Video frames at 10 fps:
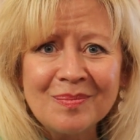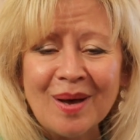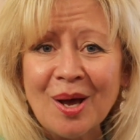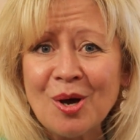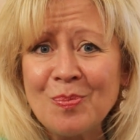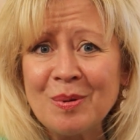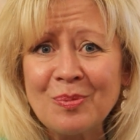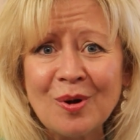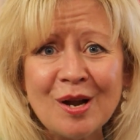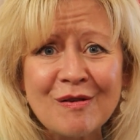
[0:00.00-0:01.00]
My hope and
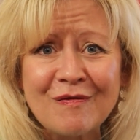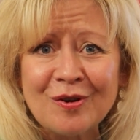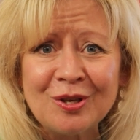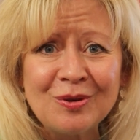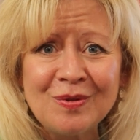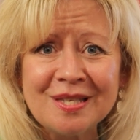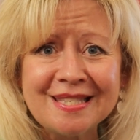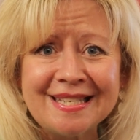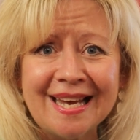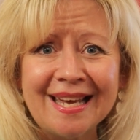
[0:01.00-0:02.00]
prayer for you
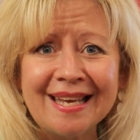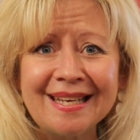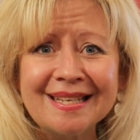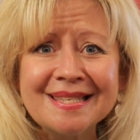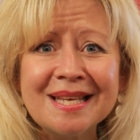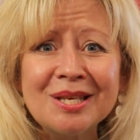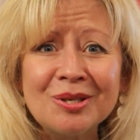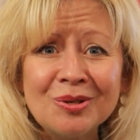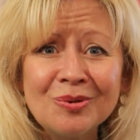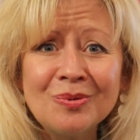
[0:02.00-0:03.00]
this day is that
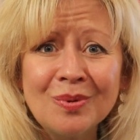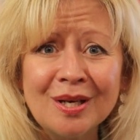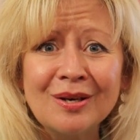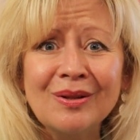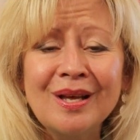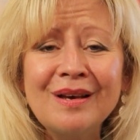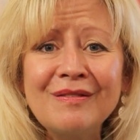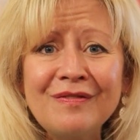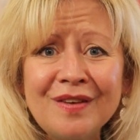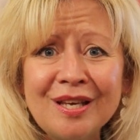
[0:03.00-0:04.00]
you will
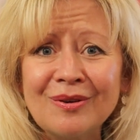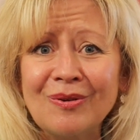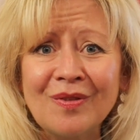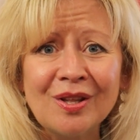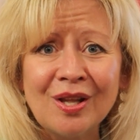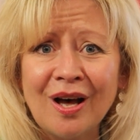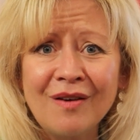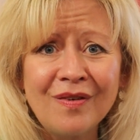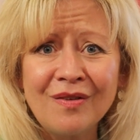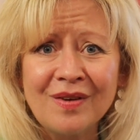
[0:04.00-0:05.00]
feel the
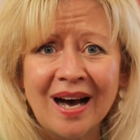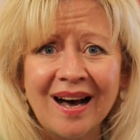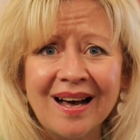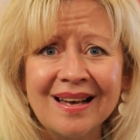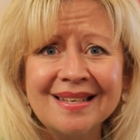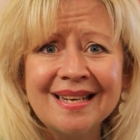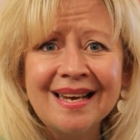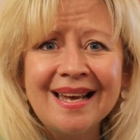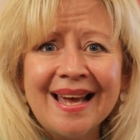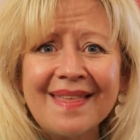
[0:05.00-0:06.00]
love of God
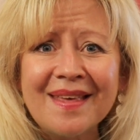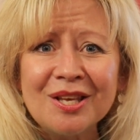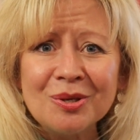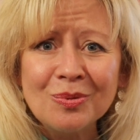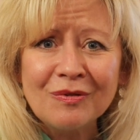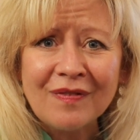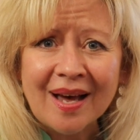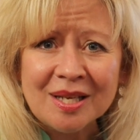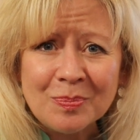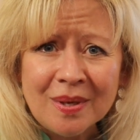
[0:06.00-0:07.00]
and that you will
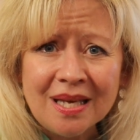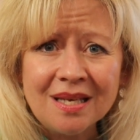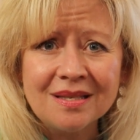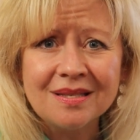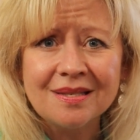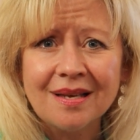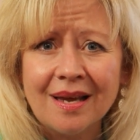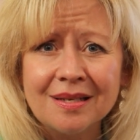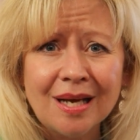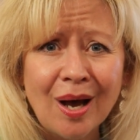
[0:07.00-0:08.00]
find peace
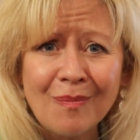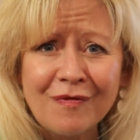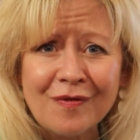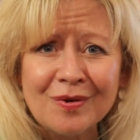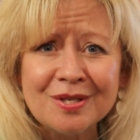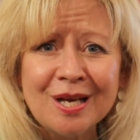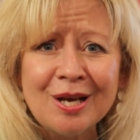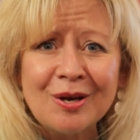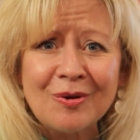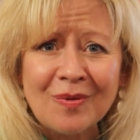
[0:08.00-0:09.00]
and comfort,
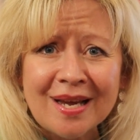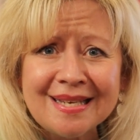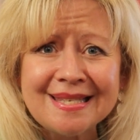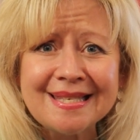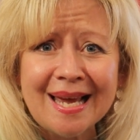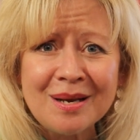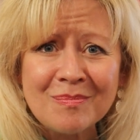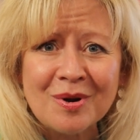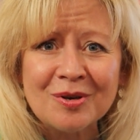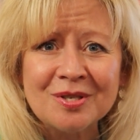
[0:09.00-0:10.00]
grace
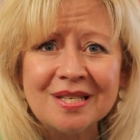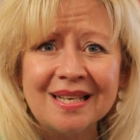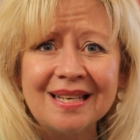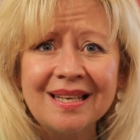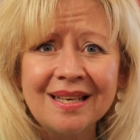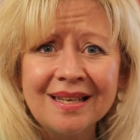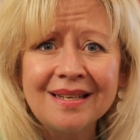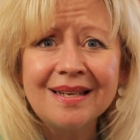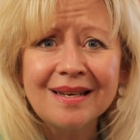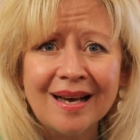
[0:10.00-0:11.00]
and mercy
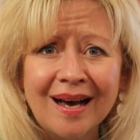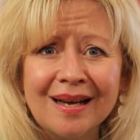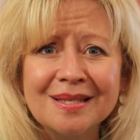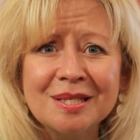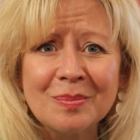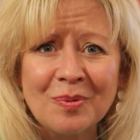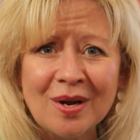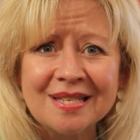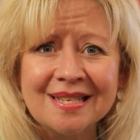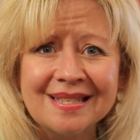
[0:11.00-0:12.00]
in God's
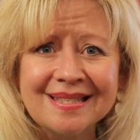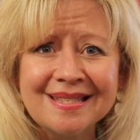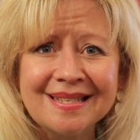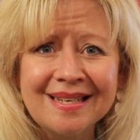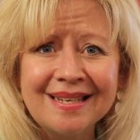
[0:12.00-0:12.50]
presence.